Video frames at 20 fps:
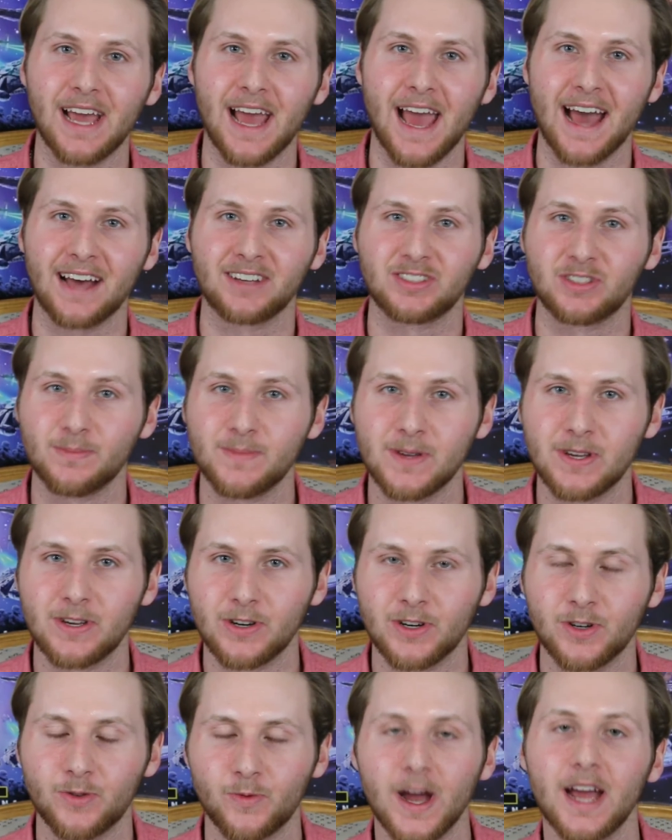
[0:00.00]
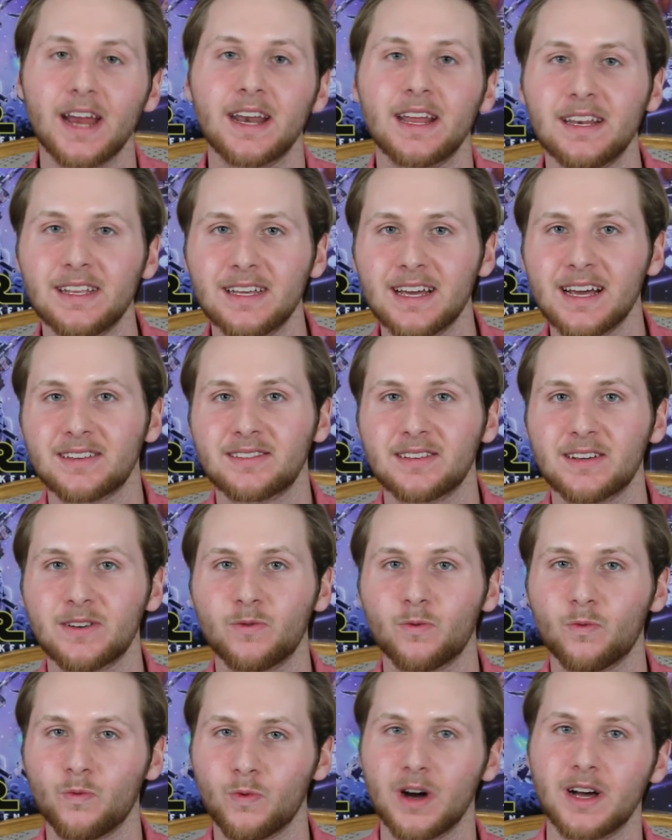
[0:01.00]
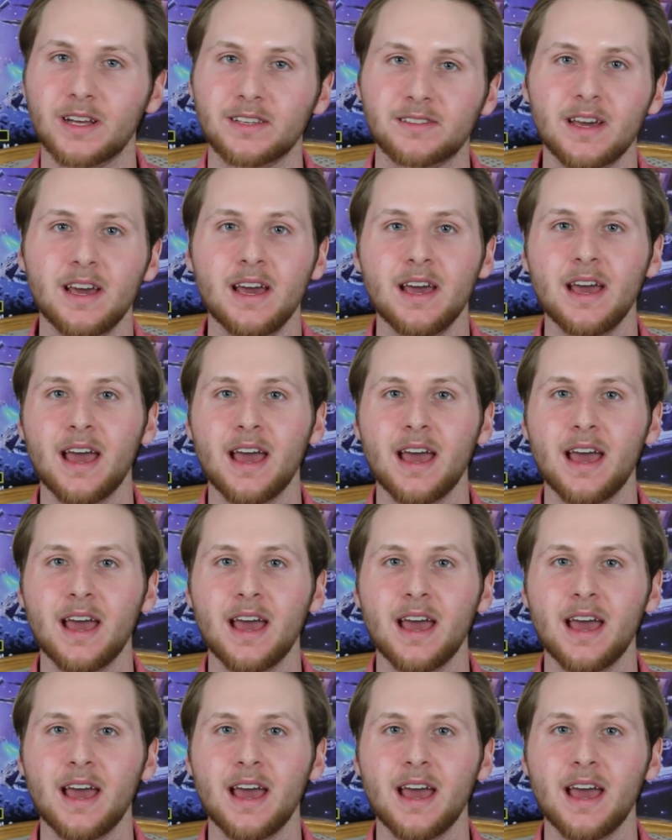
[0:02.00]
has to be good, right? And yes, it was.